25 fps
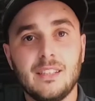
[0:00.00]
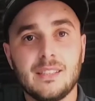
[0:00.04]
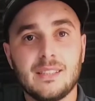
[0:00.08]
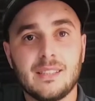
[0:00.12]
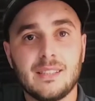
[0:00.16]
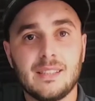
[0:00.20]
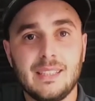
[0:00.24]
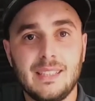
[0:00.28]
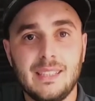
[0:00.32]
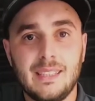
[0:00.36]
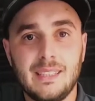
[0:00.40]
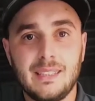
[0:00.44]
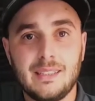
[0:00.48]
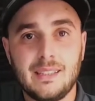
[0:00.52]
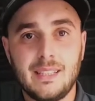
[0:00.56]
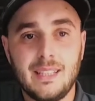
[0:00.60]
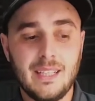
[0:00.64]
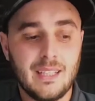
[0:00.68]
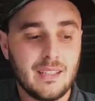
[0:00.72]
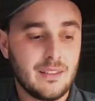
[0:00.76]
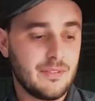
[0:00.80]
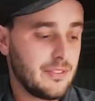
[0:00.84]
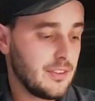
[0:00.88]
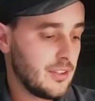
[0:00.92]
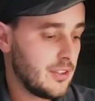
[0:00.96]
is the
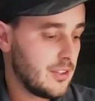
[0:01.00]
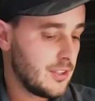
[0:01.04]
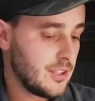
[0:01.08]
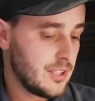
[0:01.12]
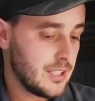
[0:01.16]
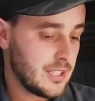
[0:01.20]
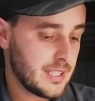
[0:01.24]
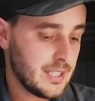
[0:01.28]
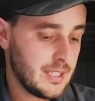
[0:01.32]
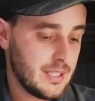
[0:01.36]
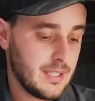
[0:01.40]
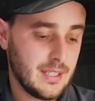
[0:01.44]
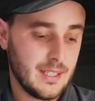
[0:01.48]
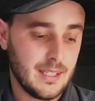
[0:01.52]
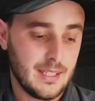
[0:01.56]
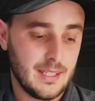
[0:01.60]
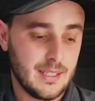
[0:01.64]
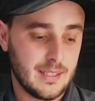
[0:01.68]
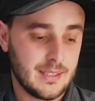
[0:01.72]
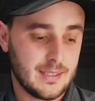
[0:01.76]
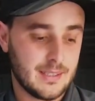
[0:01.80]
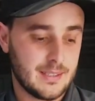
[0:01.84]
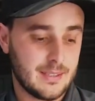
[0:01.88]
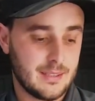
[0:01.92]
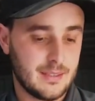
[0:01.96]
teak flooring.
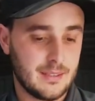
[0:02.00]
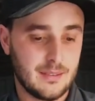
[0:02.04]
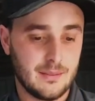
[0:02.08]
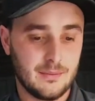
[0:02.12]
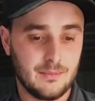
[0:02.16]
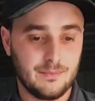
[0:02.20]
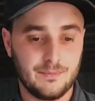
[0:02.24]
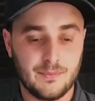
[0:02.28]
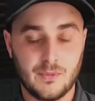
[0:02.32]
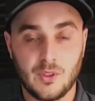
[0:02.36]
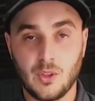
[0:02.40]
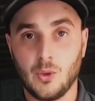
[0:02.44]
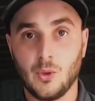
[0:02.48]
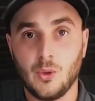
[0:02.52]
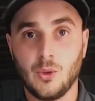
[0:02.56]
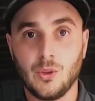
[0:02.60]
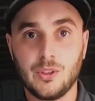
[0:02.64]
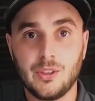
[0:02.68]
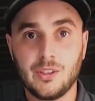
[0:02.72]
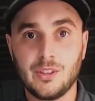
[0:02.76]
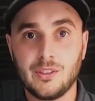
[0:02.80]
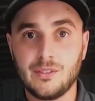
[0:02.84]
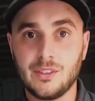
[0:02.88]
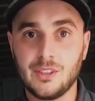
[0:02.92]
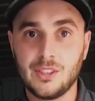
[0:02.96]
It's the
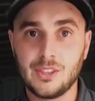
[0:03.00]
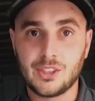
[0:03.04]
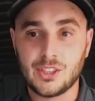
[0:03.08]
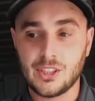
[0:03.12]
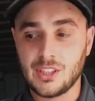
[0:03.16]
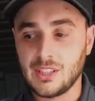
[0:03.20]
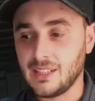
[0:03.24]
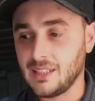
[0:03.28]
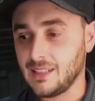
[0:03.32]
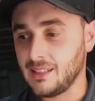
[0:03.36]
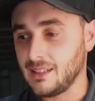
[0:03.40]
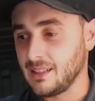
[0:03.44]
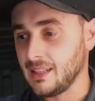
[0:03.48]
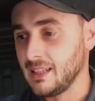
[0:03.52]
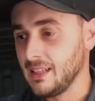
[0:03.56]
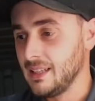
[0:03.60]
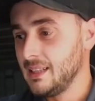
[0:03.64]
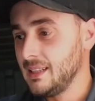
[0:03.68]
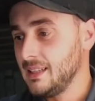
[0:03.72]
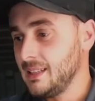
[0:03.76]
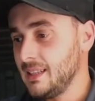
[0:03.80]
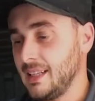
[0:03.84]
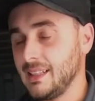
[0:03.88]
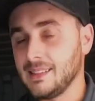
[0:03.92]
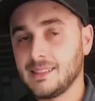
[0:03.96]
older version
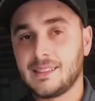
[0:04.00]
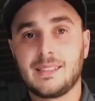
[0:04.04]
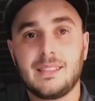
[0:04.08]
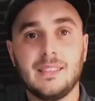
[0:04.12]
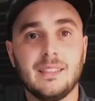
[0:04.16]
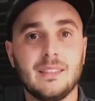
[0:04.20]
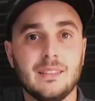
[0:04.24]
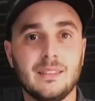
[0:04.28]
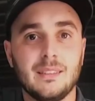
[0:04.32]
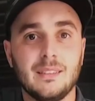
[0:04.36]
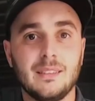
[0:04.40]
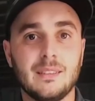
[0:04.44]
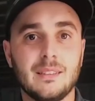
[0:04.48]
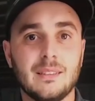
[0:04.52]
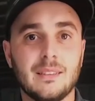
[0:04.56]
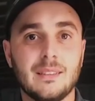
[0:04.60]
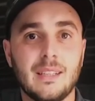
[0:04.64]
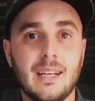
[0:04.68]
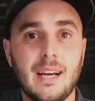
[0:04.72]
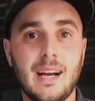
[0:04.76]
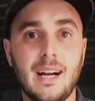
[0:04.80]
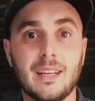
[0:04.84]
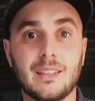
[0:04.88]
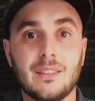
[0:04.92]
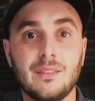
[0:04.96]
and still
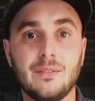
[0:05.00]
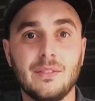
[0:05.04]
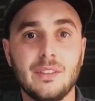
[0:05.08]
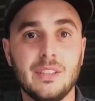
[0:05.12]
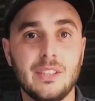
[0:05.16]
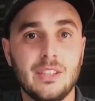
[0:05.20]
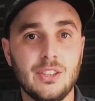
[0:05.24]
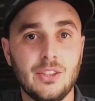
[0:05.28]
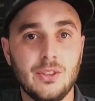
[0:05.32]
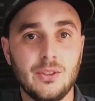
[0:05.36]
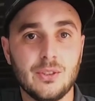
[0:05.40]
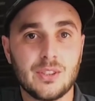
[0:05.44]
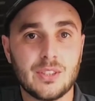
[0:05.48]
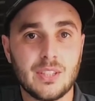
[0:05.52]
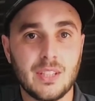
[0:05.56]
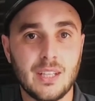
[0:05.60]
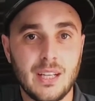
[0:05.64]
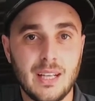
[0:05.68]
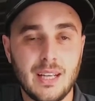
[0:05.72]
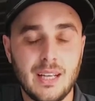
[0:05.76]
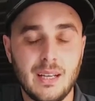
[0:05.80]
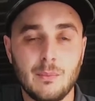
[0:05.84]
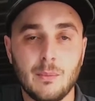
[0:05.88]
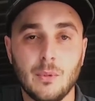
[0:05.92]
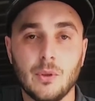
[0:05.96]
actively used
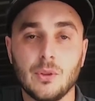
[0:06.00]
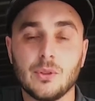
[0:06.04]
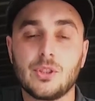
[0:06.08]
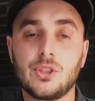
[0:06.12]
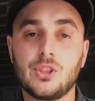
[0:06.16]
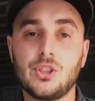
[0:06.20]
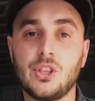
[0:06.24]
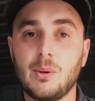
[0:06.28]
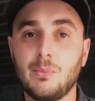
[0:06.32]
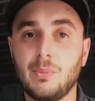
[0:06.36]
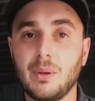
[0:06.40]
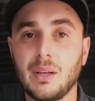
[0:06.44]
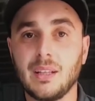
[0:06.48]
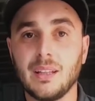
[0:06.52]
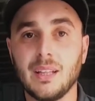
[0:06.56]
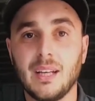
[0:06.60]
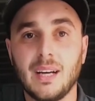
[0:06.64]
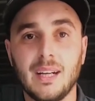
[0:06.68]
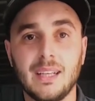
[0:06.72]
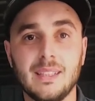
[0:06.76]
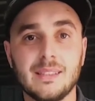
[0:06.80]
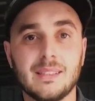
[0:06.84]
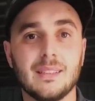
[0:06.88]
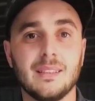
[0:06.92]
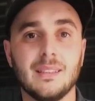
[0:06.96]
today. Most shipping
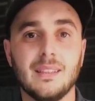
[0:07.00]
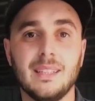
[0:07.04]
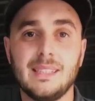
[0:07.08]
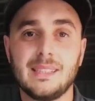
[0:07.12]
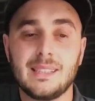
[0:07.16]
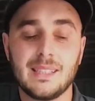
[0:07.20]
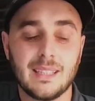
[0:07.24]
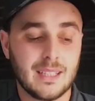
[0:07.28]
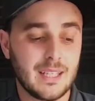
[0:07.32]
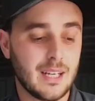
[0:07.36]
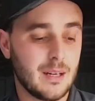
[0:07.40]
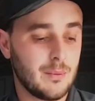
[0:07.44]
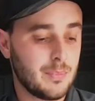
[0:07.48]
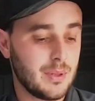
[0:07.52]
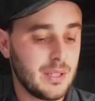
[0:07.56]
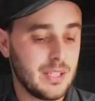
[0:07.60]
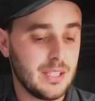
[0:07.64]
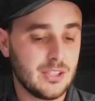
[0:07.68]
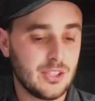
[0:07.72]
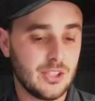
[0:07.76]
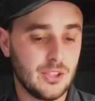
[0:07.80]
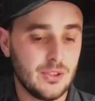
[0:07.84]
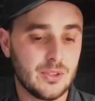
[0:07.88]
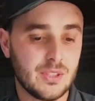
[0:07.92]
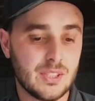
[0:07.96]
lines and leasing
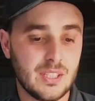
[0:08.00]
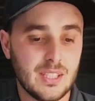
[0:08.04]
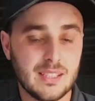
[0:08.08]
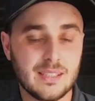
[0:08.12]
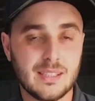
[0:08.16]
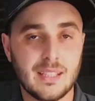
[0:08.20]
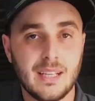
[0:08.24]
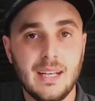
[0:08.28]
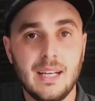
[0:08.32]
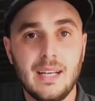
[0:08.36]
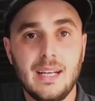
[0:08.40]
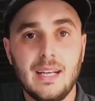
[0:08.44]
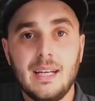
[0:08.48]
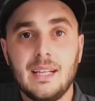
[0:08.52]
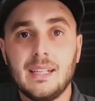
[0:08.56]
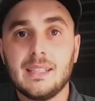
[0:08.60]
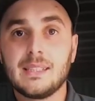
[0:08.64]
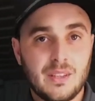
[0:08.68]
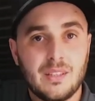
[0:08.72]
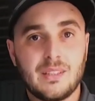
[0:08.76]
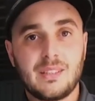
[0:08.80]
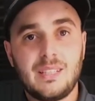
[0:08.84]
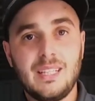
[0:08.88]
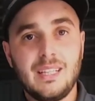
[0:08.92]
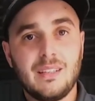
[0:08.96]
companies use this. It's
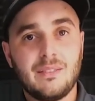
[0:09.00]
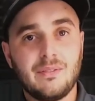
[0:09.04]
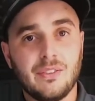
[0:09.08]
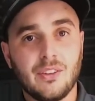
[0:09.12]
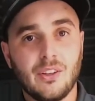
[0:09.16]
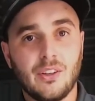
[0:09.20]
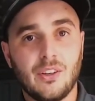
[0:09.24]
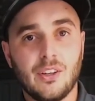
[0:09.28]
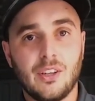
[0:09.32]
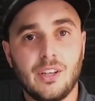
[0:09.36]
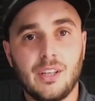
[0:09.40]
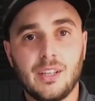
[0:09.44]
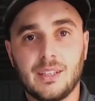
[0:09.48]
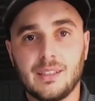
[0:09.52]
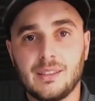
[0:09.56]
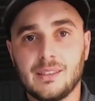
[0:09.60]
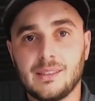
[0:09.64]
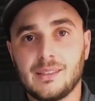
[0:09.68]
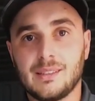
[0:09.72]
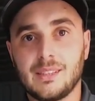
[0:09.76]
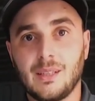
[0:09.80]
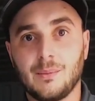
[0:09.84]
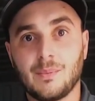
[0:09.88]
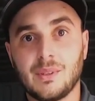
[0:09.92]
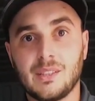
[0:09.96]
the teak flooring. If
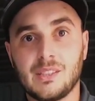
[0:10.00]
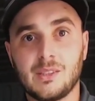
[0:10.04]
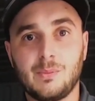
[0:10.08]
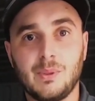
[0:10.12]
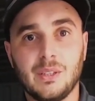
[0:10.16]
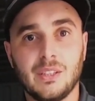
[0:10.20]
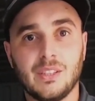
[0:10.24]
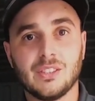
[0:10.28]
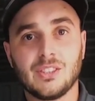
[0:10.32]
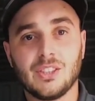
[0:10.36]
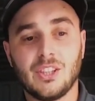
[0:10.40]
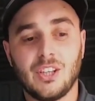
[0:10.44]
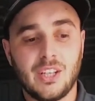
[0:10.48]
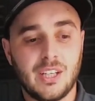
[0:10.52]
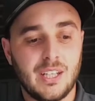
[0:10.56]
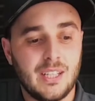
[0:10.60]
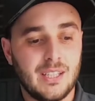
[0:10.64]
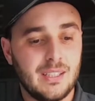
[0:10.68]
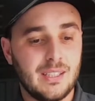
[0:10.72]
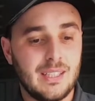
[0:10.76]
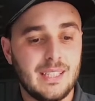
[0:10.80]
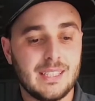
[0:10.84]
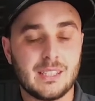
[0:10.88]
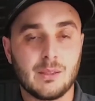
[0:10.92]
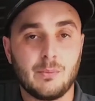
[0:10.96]
something spills on
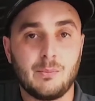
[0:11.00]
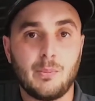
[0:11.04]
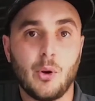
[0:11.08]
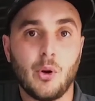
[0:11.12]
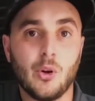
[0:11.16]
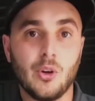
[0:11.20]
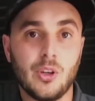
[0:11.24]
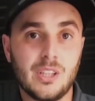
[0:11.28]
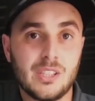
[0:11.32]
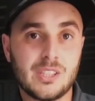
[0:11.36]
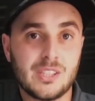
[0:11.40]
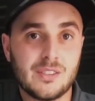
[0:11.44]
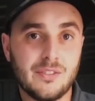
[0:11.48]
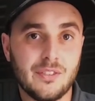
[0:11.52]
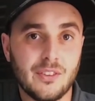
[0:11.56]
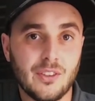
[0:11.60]
it, it's a porous